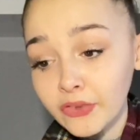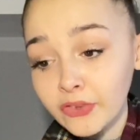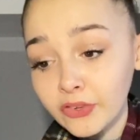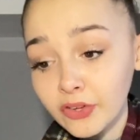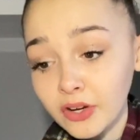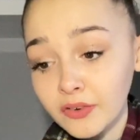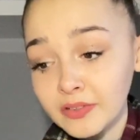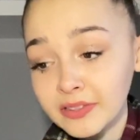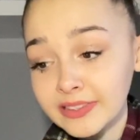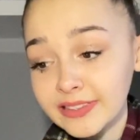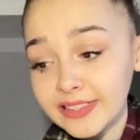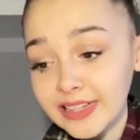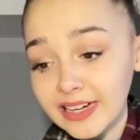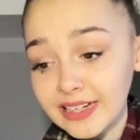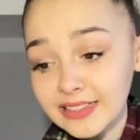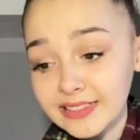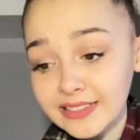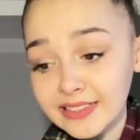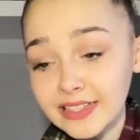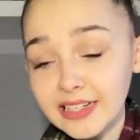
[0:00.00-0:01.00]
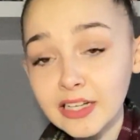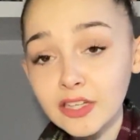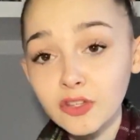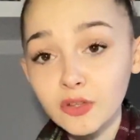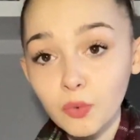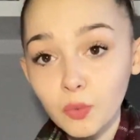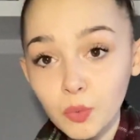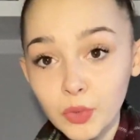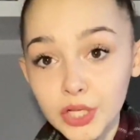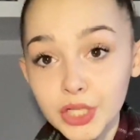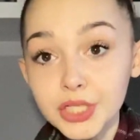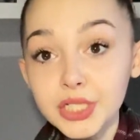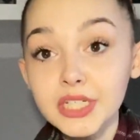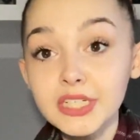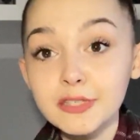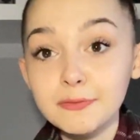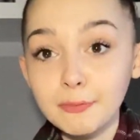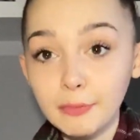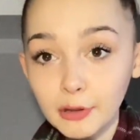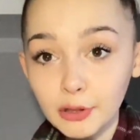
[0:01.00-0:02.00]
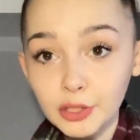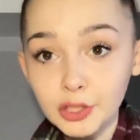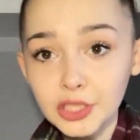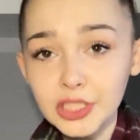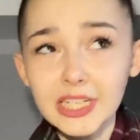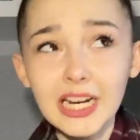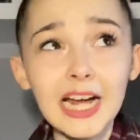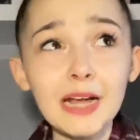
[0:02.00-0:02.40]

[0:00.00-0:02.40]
serving size says, which is bullshit.